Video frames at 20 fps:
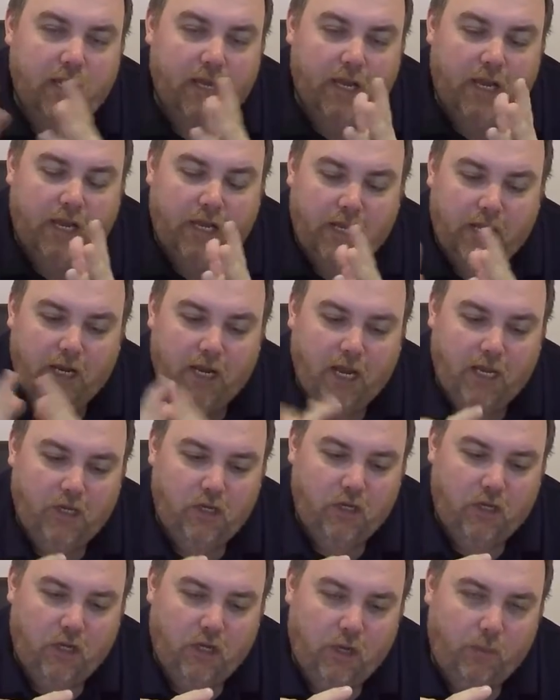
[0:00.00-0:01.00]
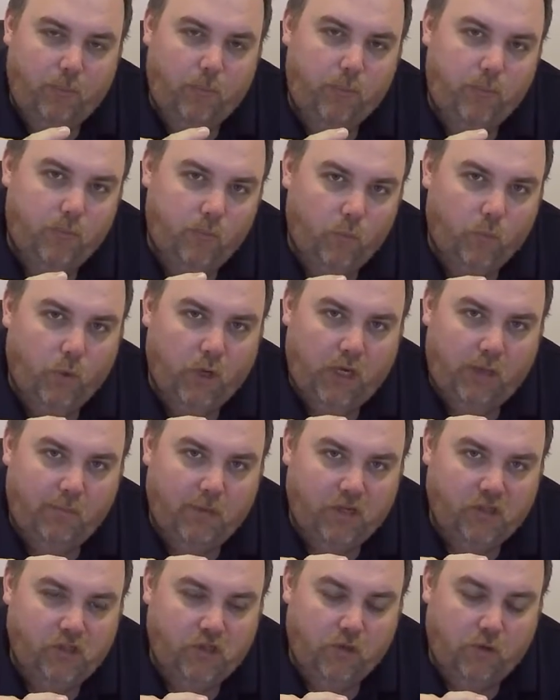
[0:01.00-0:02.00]
and then I could end up winning
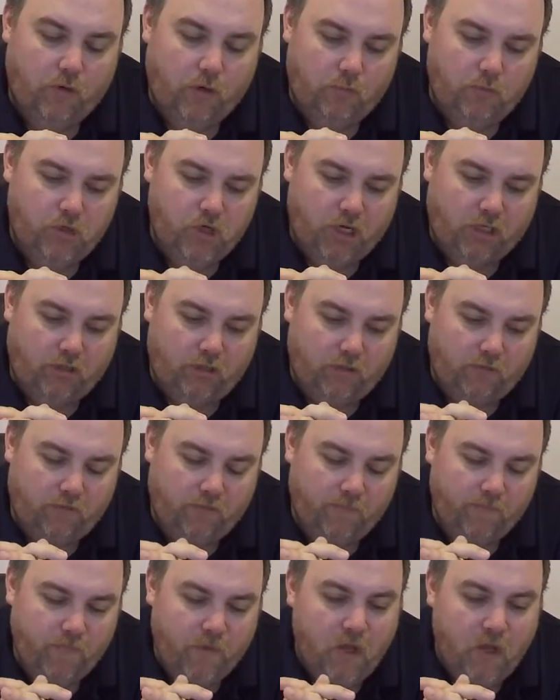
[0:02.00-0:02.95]
my secret objective.